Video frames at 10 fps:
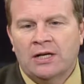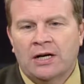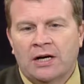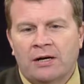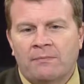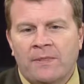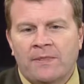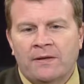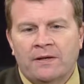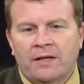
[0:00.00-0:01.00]
Um,
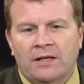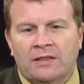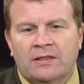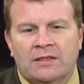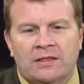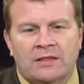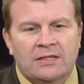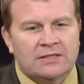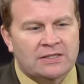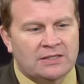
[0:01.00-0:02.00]

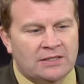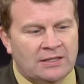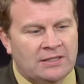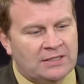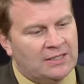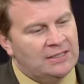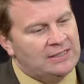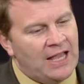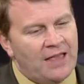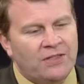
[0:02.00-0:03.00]
this, this, these
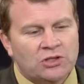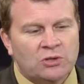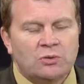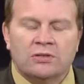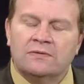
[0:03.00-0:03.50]
Catholic schools have